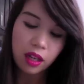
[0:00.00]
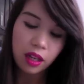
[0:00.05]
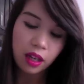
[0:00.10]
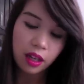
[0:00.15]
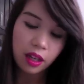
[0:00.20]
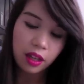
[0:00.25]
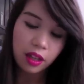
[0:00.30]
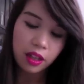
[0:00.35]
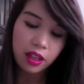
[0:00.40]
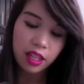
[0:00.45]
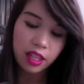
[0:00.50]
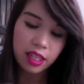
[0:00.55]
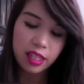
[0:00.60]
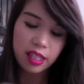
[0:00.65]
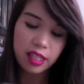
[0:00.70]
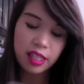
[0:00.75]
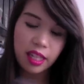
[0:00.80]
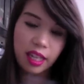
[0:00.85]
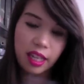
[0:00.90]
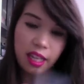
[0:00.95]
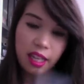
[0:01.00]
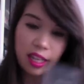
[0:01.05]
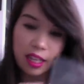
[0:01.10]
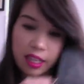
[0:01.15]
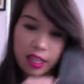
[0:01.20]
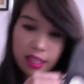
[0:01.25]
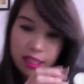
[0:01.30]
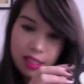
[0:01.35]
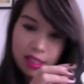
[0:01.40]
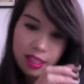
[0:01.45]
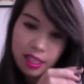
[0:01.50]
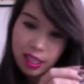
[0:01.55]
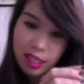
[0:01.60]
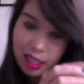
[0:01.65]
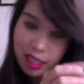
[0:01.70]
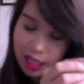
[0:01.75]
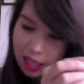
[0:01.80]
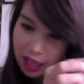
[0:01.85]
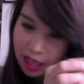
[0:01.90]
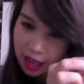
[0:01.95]
this is
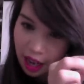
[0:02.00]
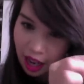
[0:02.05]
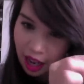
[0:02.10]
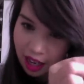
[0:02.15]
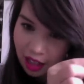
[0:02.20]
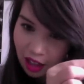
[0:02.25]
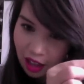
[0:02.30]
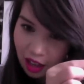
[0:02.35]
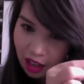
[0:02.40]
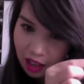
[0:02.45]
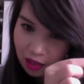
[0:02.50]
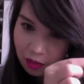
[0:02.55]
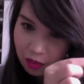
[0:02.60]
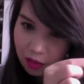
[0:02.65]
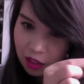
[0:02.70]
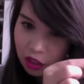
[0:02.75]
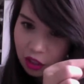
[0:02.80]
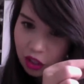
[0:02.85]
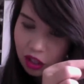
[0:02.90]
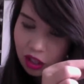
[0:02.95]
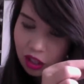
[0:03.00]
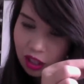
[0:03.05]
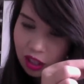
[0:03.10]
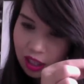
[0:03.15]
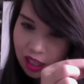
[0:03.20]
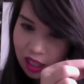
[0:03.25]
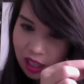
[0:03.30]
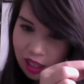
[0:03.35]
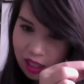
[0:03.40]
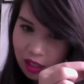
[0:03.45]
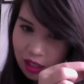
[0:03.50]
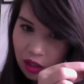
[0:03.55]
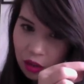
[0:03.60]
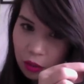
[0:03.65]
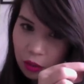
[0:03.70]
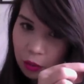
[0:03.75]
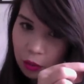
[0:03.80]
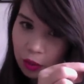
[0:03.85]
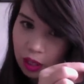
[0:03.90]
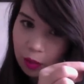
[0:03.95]
Nylon, which is
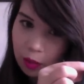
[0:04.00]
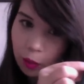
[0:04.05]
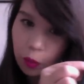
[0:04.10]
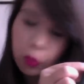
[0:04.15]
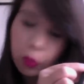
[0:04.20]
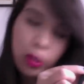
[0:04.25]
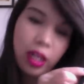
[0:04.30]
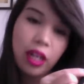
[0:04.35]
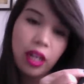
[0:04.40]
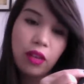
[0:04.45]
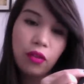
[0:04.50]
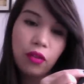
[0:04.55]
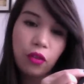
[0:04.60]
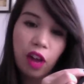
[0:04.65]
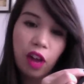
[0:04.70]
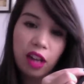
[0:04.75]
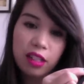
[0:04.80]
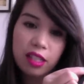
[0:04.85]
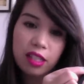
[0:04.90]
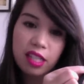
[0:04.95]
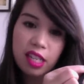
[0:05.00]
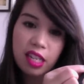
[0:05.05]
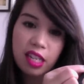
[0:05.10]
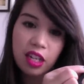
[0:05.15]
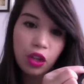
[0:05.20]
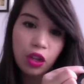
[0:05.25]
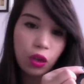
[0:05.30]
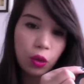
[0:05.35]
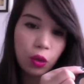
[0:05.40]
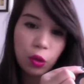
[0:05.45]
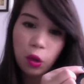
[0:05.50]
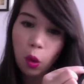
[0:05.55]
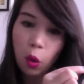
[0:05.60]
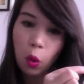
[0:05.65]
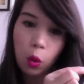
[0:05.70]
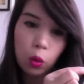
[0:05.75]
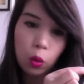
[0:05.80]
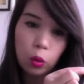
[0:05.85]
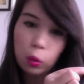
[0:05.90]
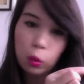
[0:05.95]
really pretty frosty
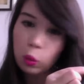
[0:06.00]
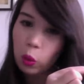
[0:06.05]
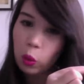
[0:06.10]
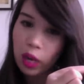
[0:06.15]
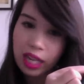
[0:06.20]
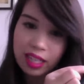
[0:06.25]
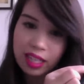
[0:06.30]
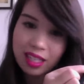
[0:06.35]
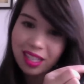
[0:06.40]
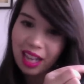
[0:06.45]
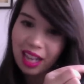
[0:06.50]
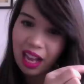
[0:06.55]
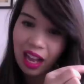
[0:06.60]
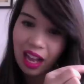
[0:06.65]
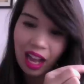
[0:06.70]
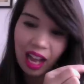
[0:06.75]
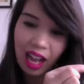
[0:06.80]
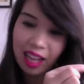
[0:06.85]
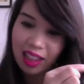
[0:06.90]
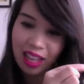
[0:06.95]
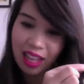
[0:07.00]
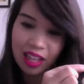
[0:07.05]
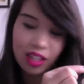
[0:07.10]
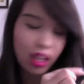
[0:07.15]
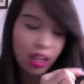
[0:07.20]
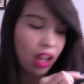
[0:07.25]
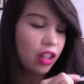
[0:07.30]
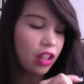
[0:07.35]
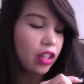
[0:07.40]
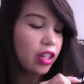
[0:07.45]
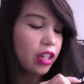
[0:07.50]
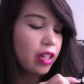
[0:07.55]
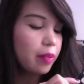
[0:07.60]
gold white highlight color.